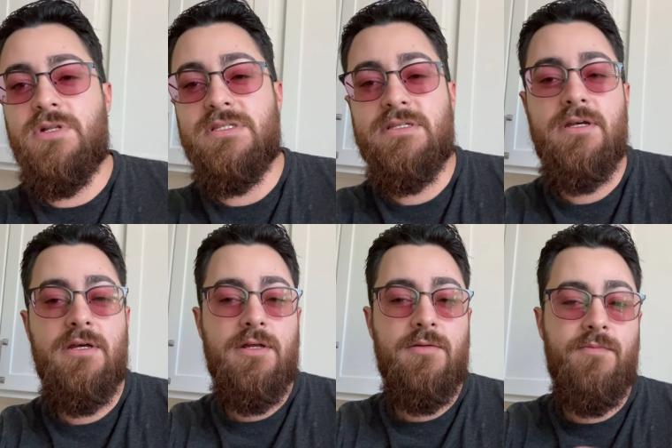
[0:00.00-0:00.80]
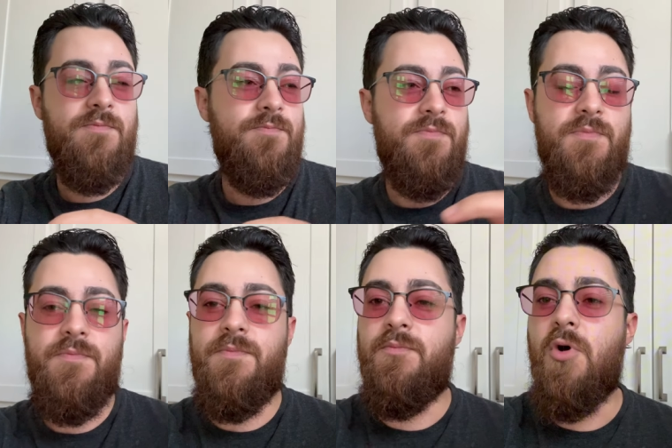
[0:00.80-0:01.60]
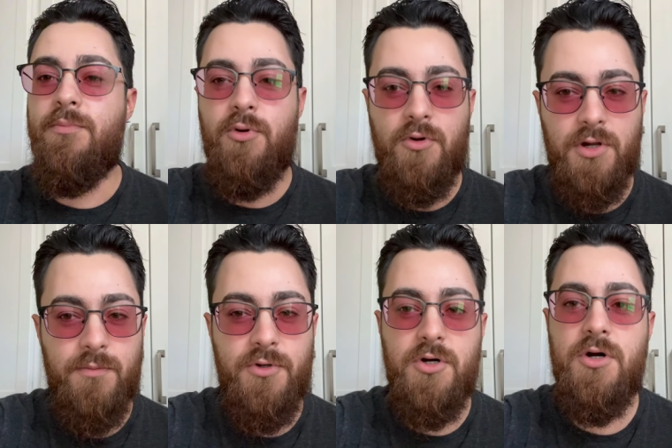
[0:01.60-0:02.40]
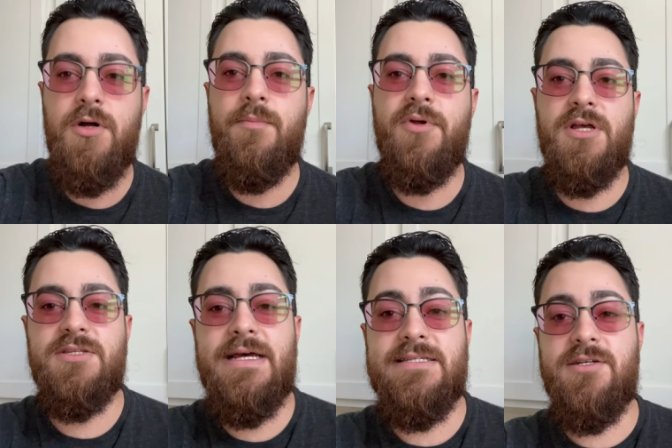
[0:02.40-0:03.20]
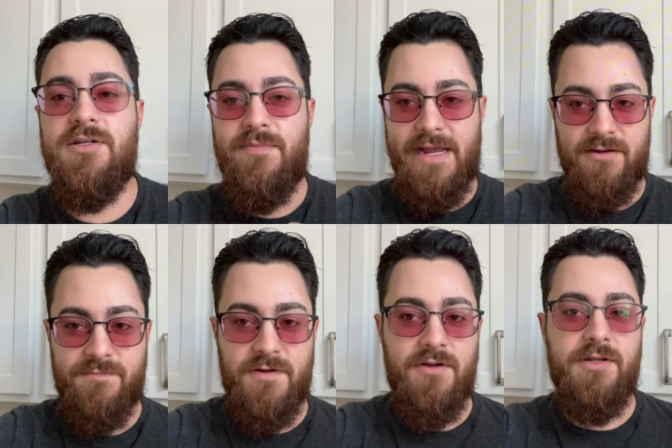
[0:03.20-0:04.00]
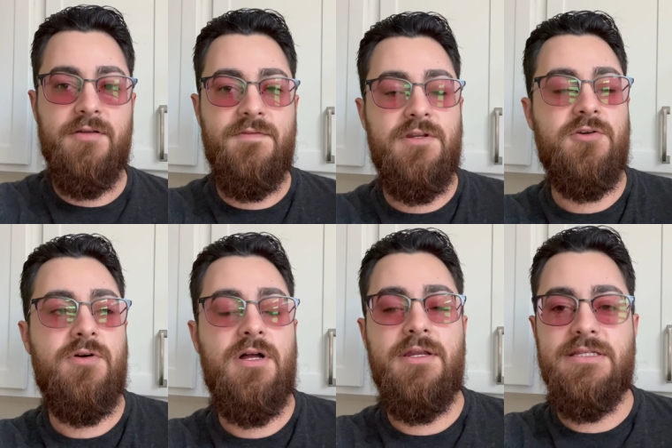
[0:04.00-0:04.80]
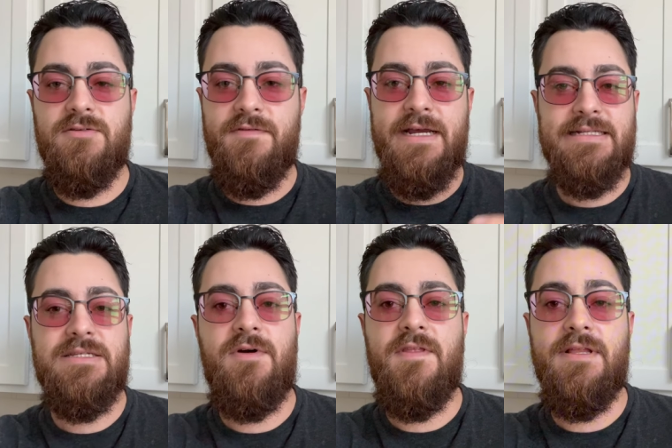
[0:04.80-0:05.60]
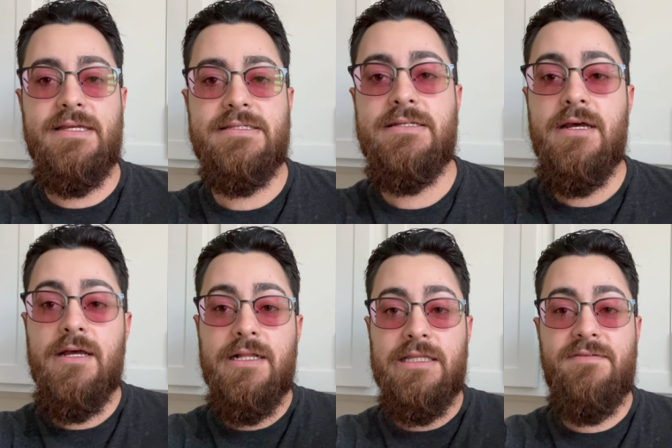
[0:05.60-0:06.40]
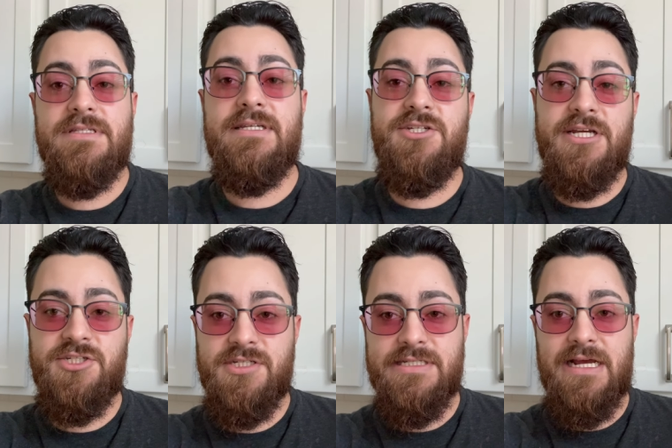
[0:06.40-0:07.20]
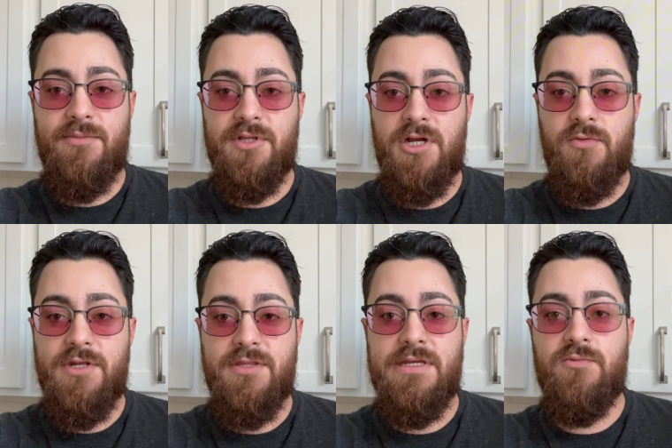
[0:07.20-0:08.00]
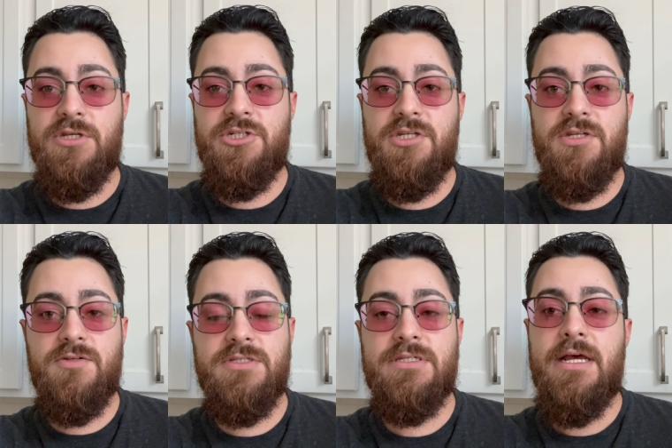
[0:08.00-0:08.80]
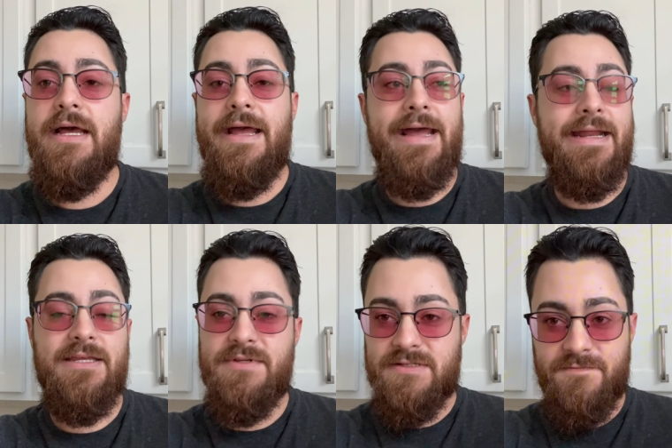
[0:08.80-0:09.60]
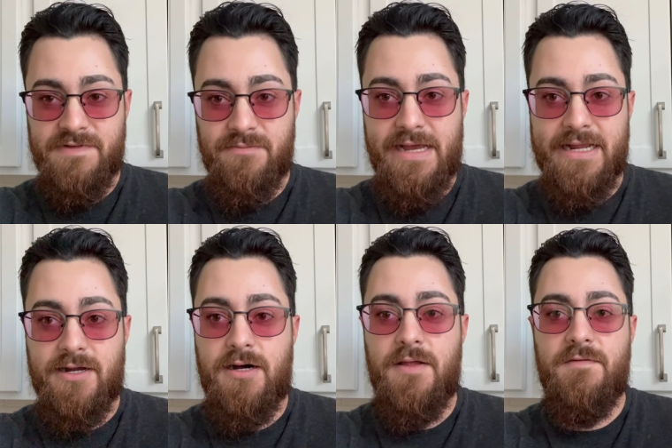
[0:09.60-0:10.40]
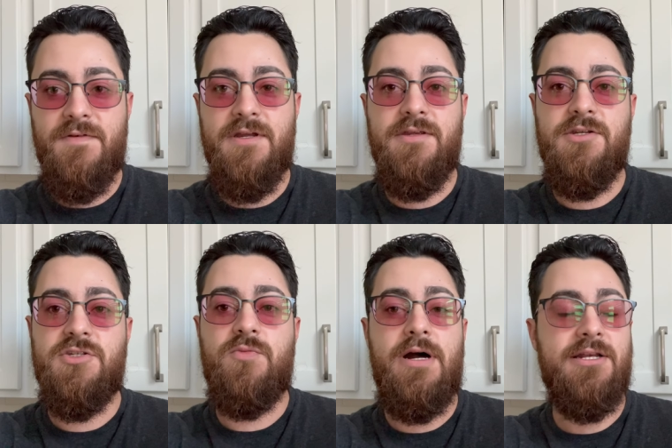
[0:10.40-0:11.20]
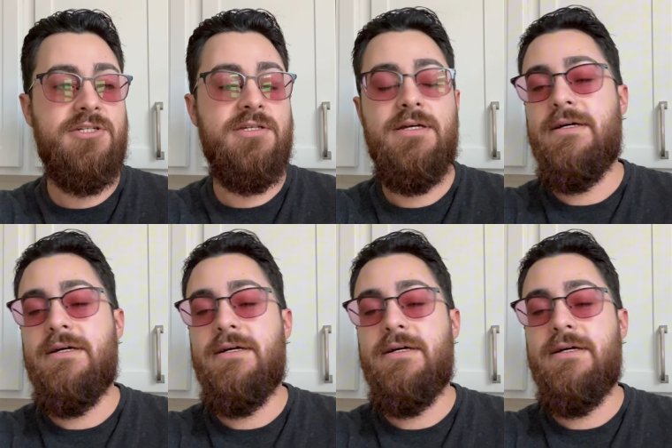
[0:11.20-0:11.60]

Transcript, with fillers: one's more portable, but also has a good microphone and good video quality. So we've got some on the list. Leave us suggestions down below what you think we should use and give me some feedback on the video you just watched.